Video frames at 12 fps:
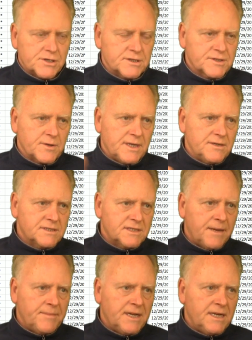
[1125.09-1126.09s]
So I used
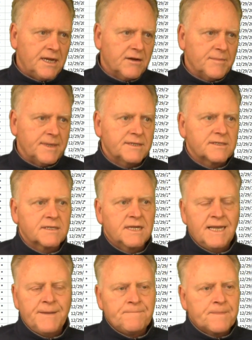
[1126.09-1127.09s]
10-minute increments,
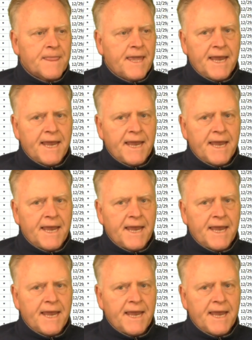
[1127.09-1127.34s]
and